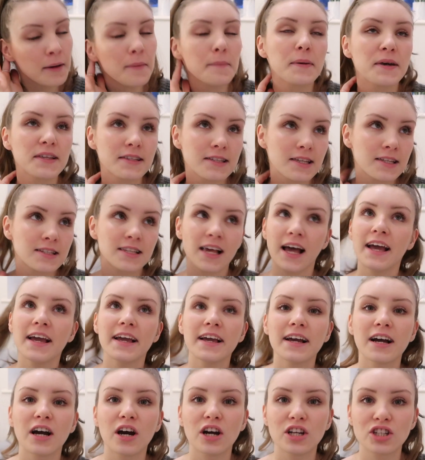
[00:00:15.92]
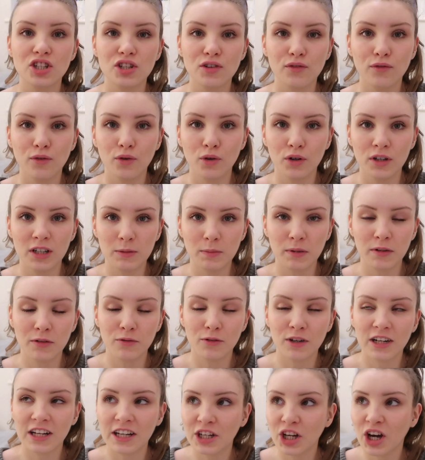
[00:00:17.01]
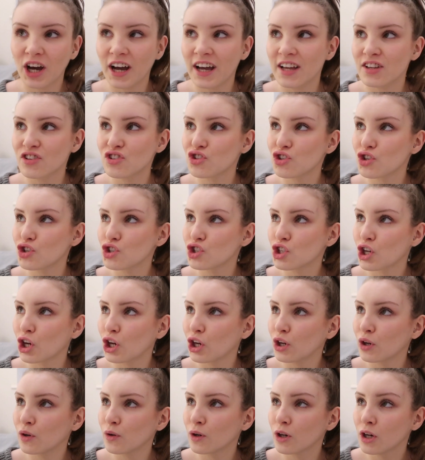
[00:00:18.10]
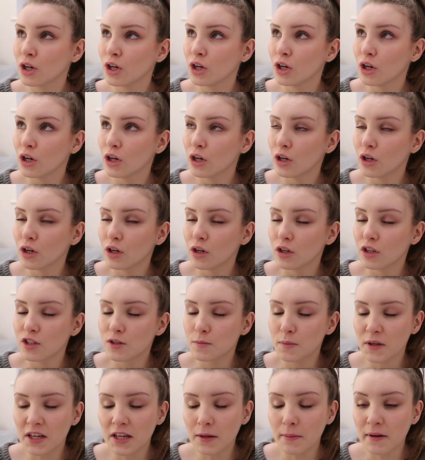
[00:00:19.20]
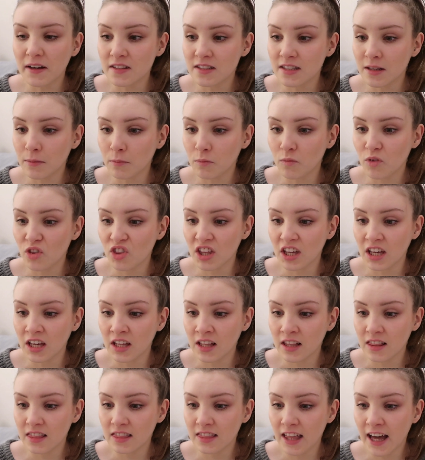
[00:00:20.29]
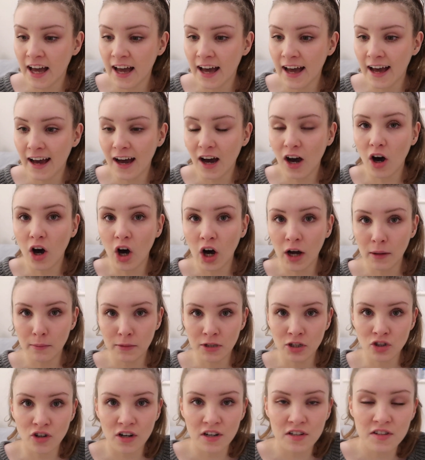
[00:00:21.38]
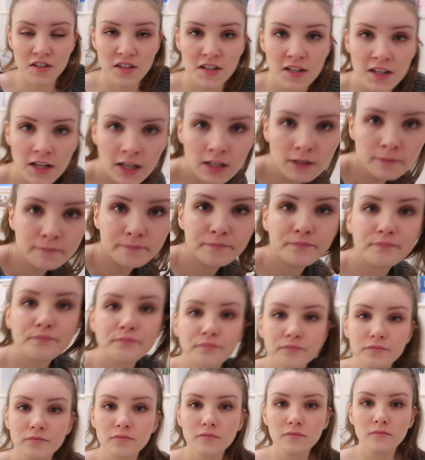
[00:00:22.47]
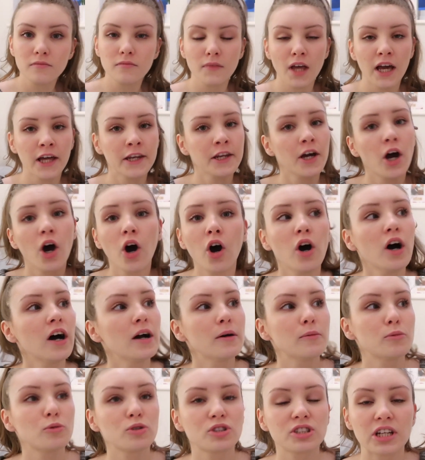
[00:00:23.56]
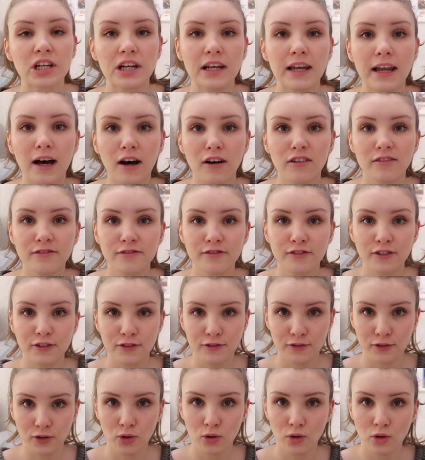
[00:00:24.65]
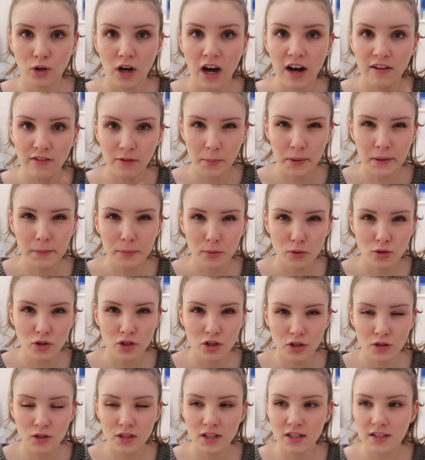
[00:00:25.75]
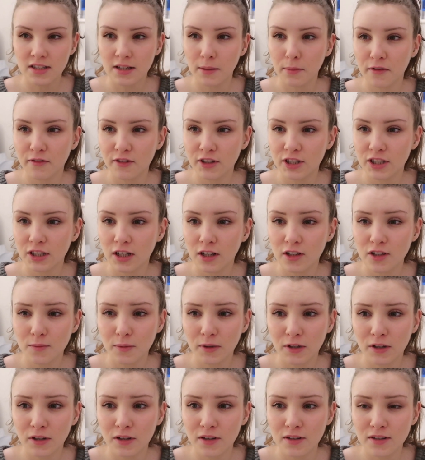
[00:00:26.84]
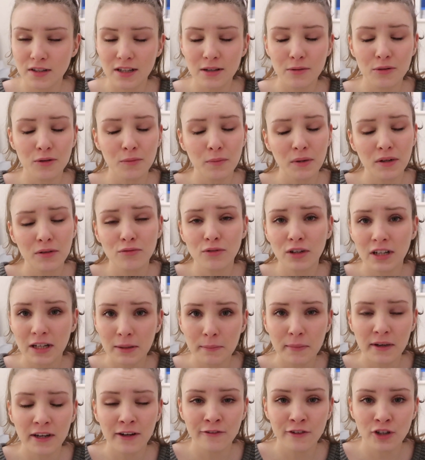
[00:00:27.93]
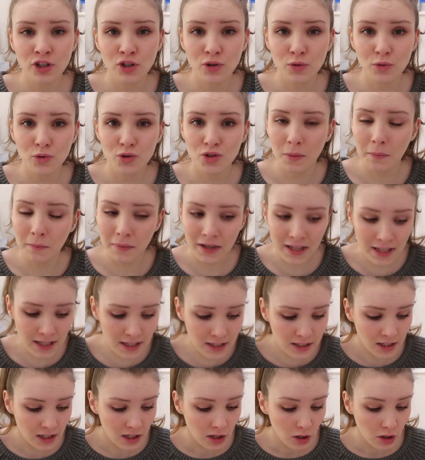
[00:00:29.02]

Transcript: But today I just thought it'd be really nice to speak about something that I'm interested in. And I would love for other people to do these type of videos because it would be really beneficial to me.